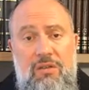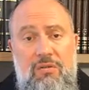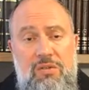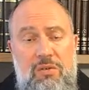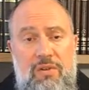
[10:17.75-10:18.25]

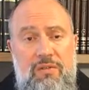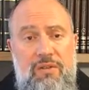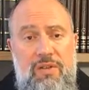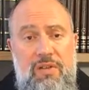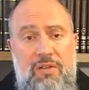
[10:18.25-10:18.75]
who was one
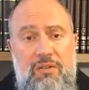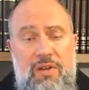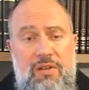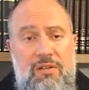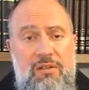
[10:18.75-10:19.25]
of the
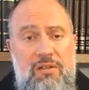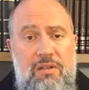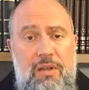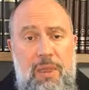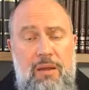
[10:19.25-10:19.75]
greatest
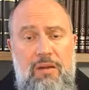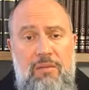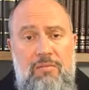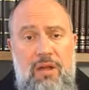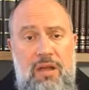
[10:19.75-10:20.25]

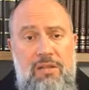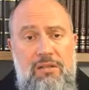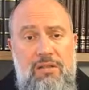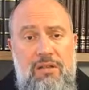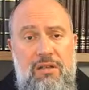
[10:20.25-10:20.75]

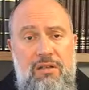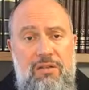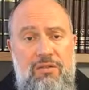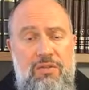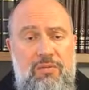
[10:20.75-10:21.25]
minds
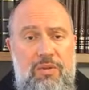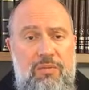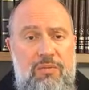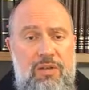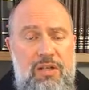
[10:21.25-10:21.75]
the Jewish
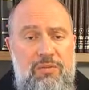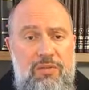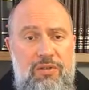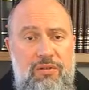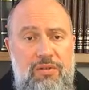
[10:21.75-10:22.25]
people has
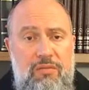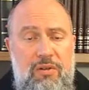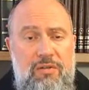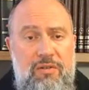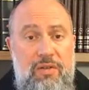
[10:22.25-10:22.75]
produced,
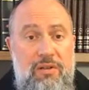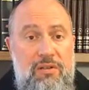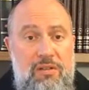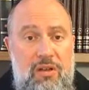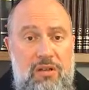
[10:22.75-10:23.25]
one of the
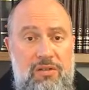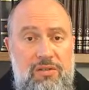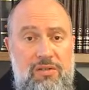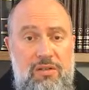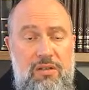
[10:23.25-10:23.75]
greatest
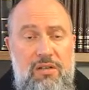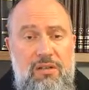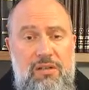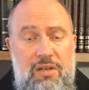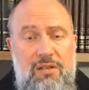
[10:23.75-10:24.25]
scholars,
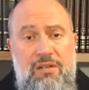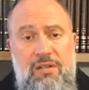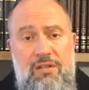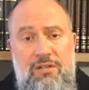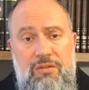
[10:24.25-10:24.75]

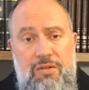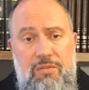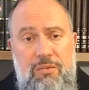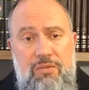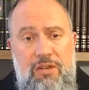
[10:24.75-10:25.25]
sages that the Jewish
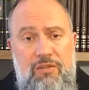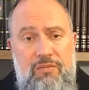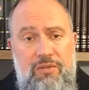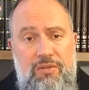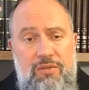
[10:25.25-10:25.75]
people have
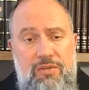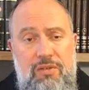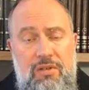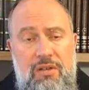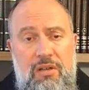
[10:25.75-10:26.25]
produced,